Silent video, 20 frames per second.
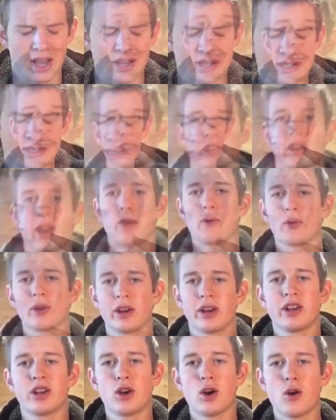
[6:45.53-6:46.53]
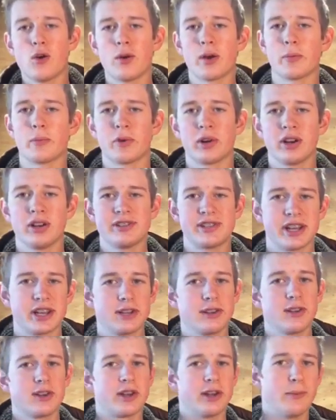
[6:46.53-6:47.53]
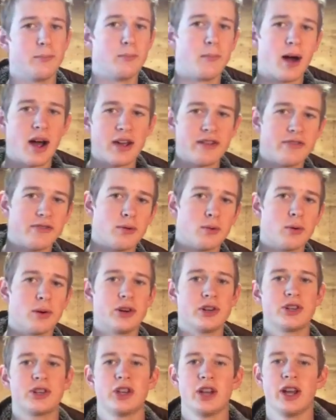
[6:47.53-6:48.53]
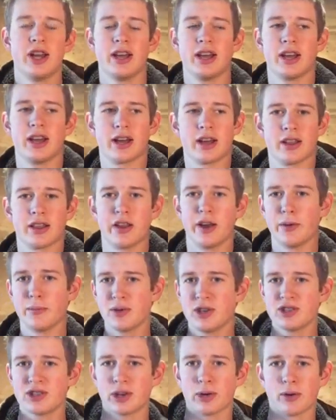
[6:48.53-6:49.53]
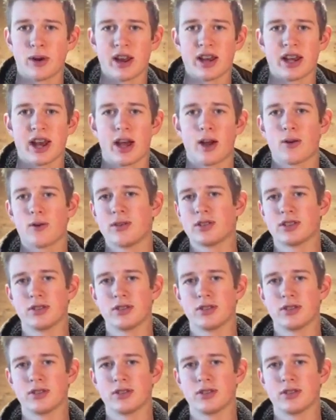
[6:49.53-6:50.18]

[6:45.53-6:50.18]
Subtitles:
Okay, so now we're gonna go and we're gonna take a look at my forge that I'm using right now.